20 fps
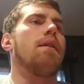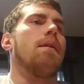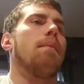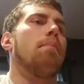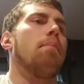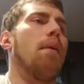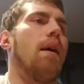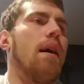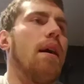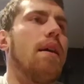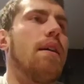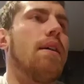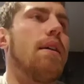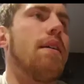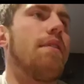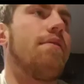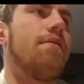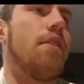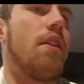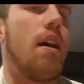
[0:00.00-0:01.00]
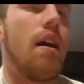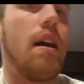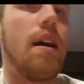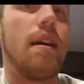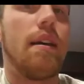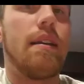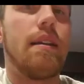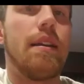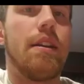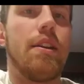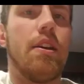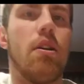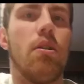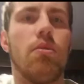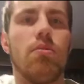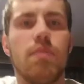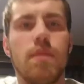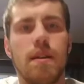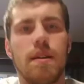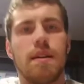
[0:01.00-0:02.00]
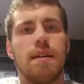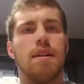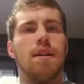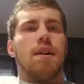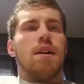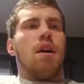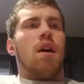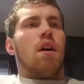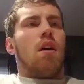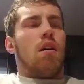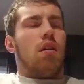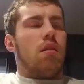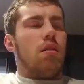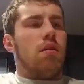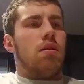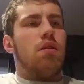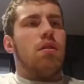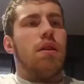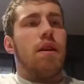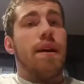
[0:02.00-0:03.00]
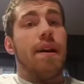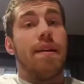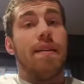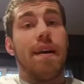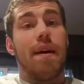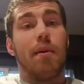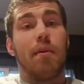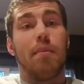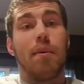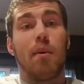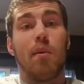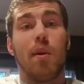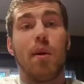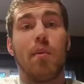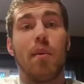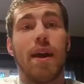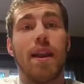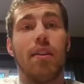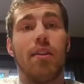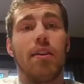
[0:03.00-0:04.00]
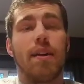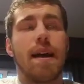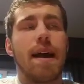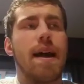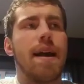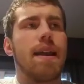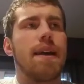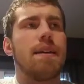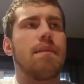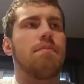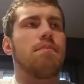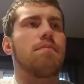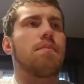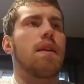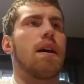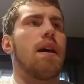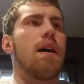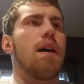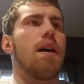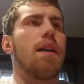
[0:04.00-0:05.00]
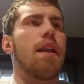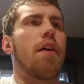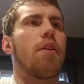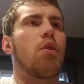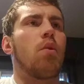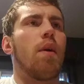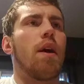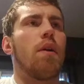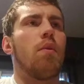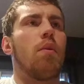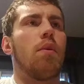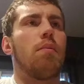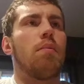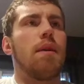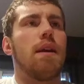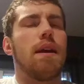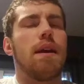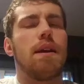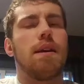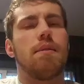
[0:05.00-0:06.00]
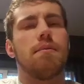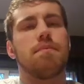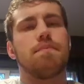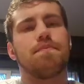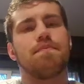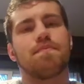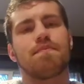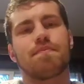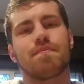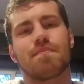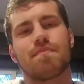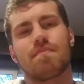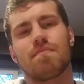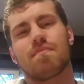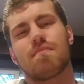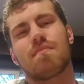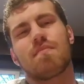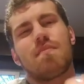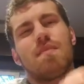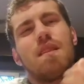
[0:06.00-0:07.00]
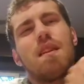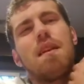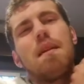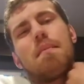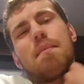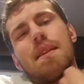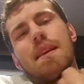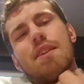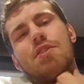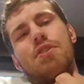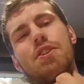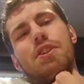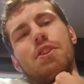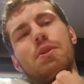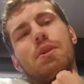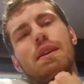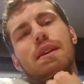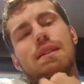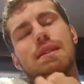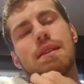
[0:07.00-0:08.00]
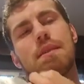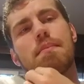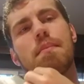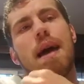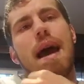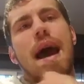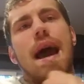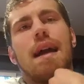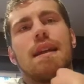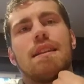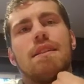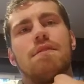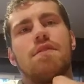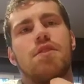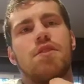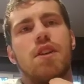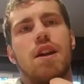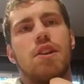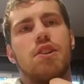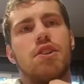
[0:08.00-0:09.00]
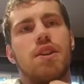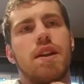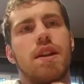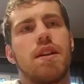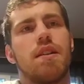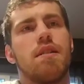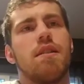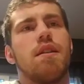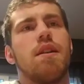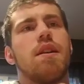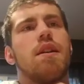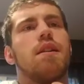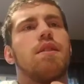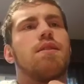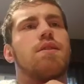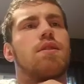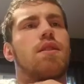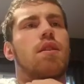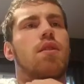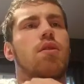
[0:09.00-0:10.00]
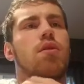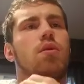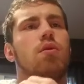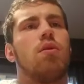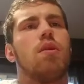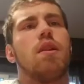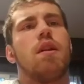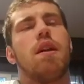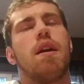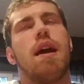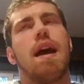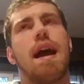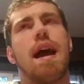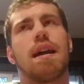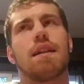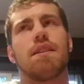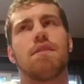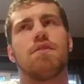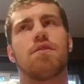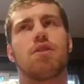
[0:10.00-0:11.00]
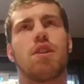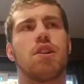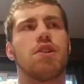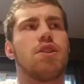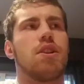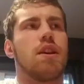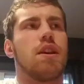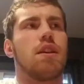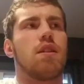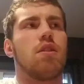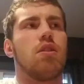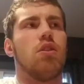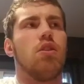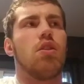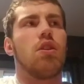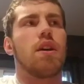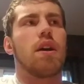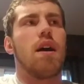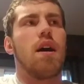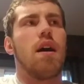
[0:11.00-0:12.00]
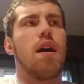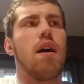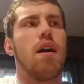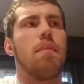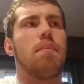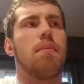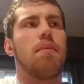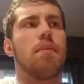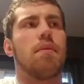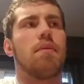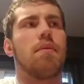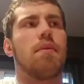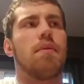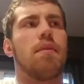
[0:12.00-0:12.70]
But if not, That would be one way to look at it. Another way would be potentially doing some active stretching. So active stretching, look up,